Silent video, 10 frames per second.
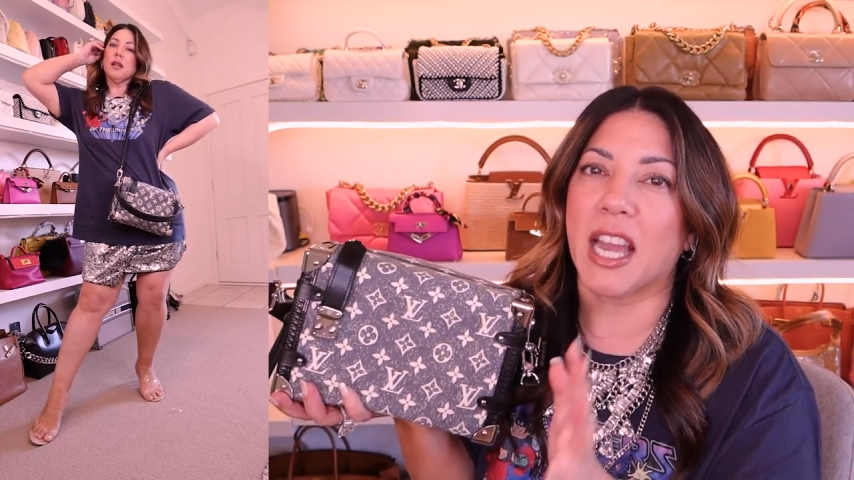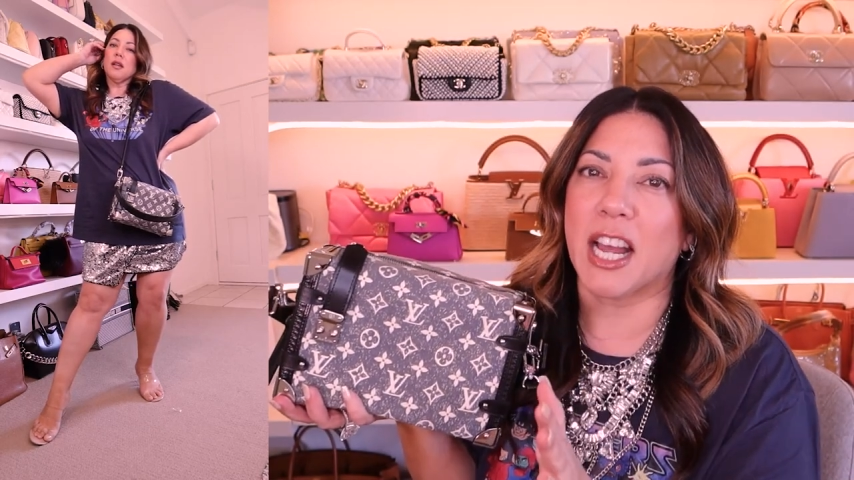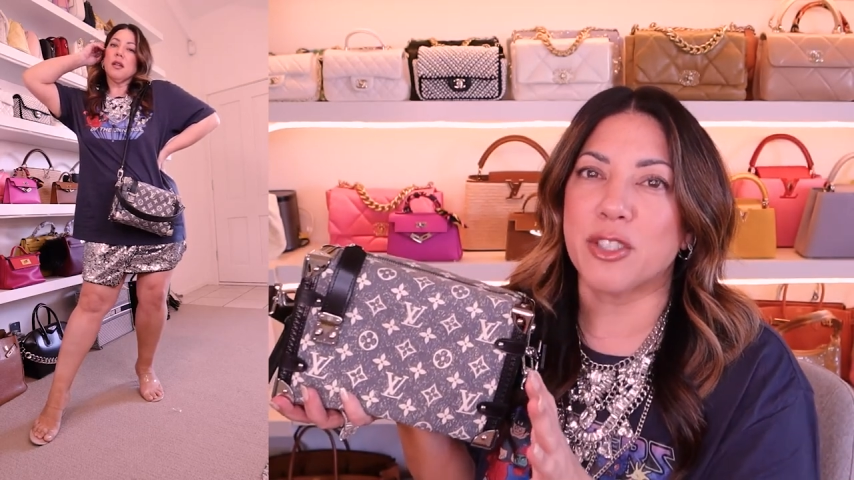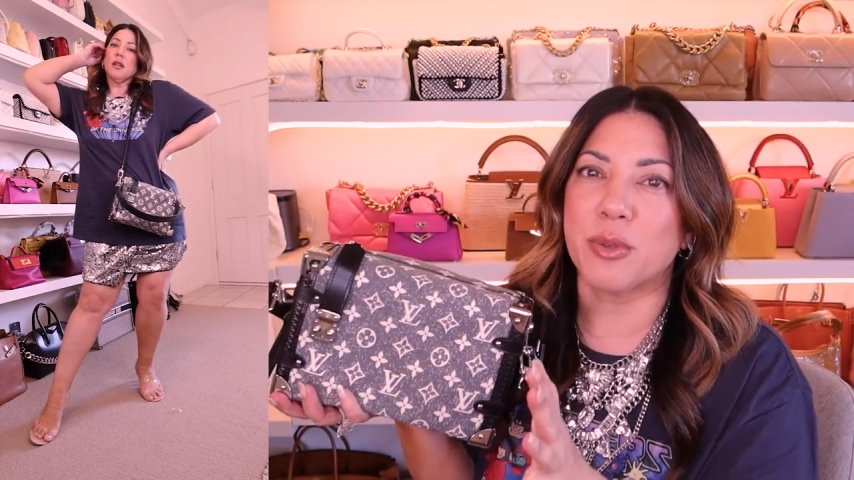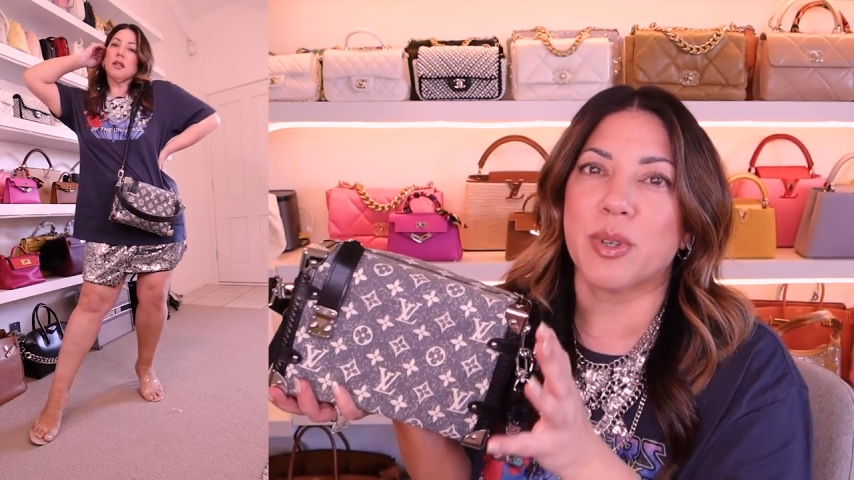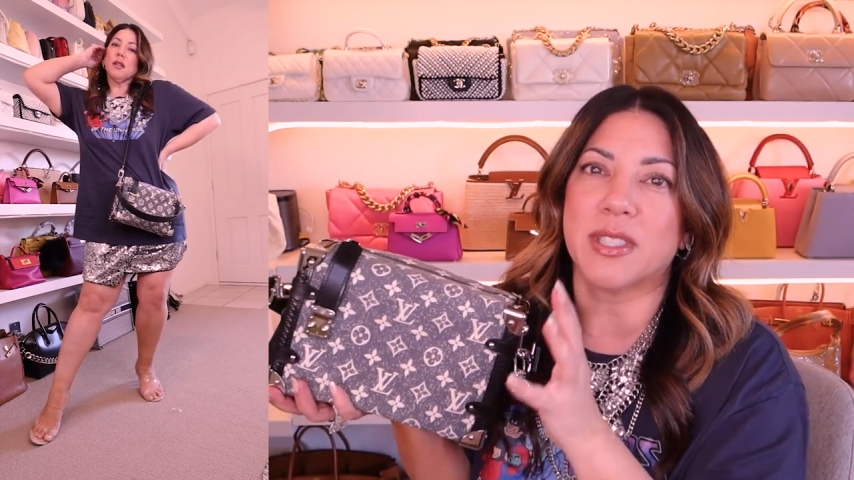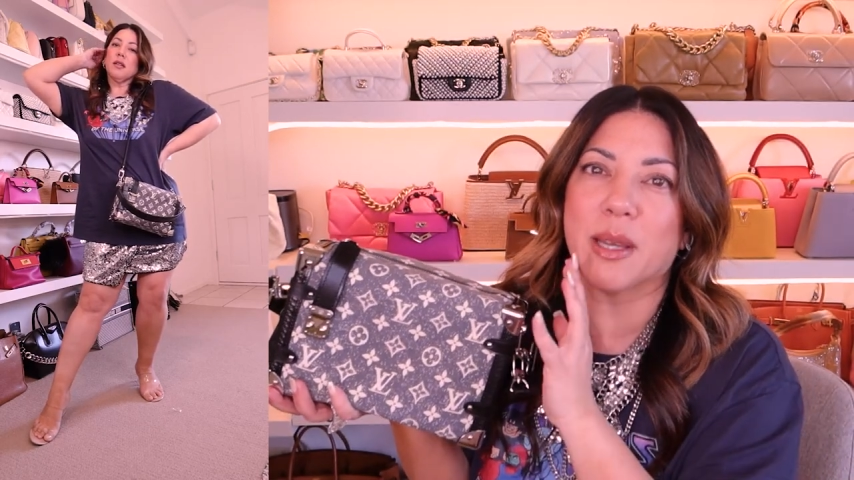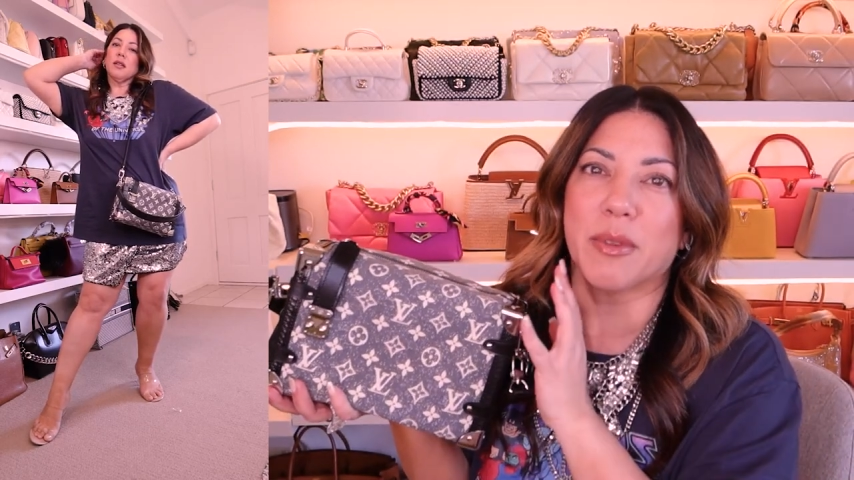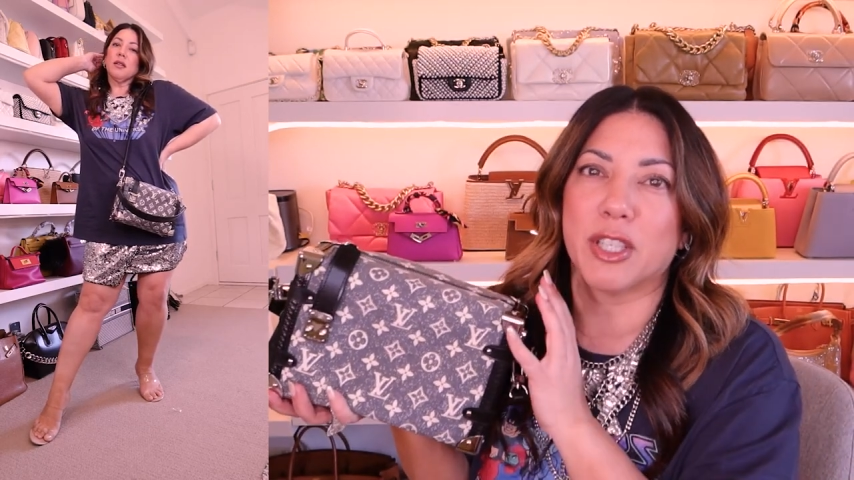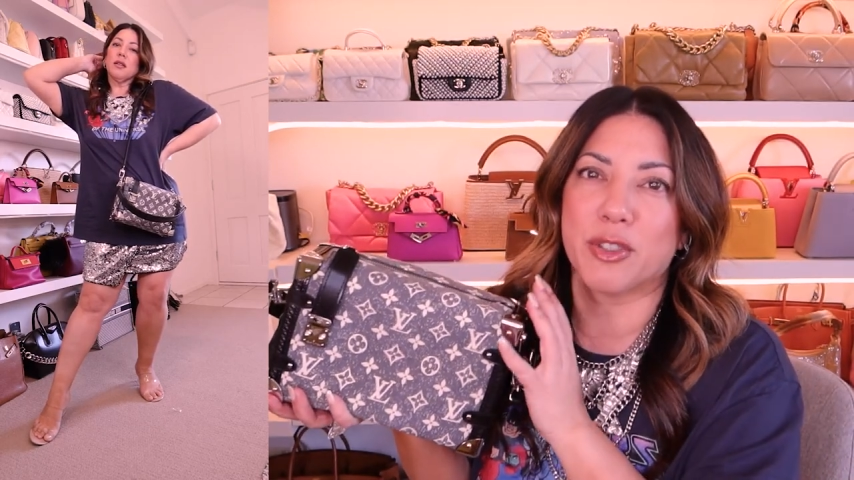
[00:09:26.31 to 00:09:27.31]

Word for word: casual and something